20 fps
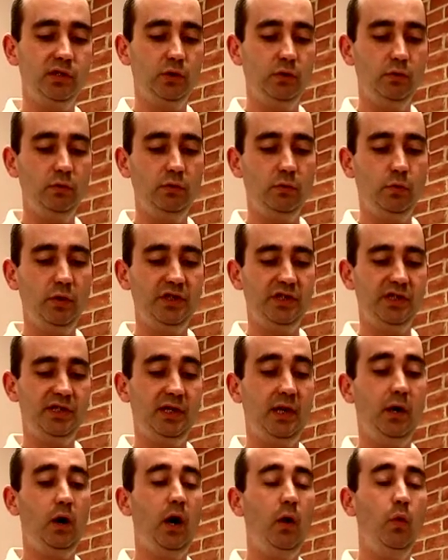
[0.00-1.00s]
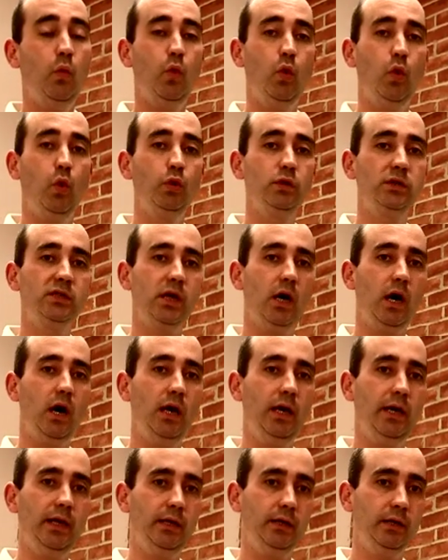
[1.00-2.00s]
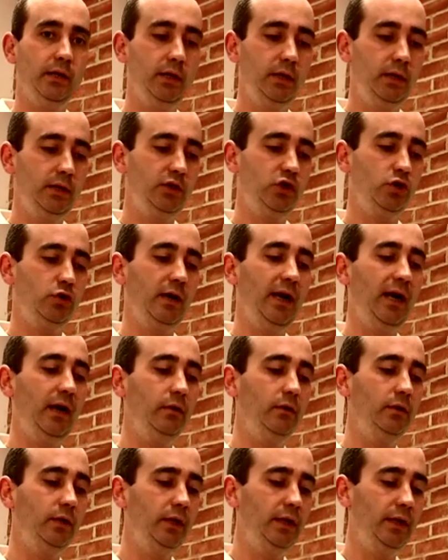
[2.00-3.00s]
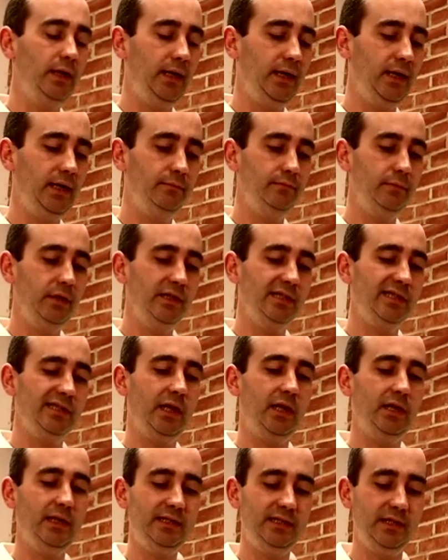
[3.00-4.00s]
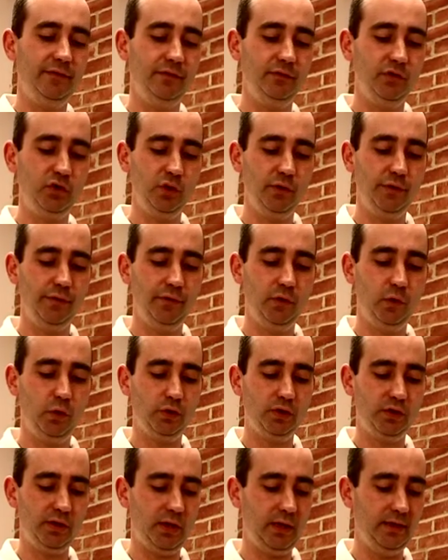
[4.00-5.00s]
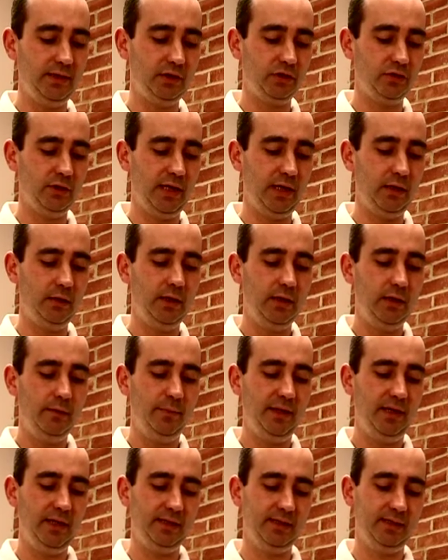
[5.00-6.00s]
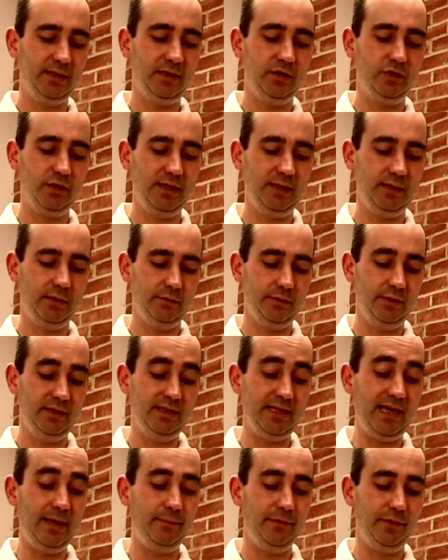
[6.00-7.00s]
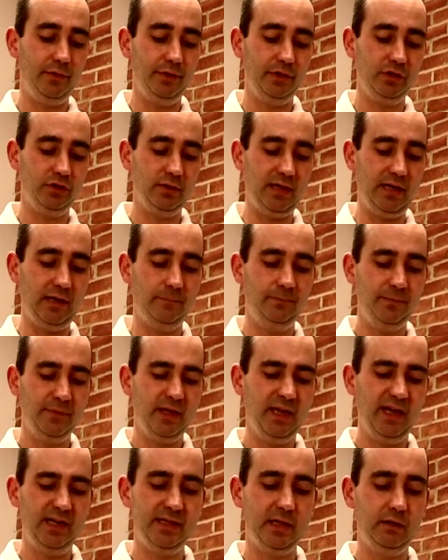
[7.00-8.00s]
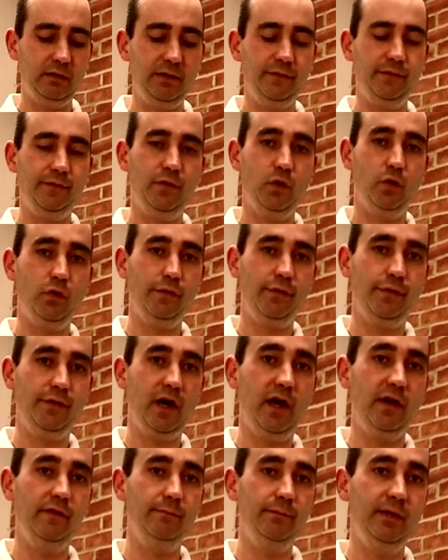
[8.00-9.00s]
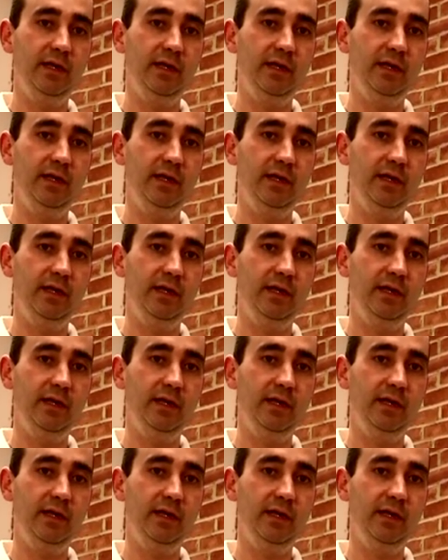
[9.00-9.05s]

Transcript: tool, which is a wall tiling trowel. Slightly different to a floor tiling trowel because the depth on the trowel is only 4 or 5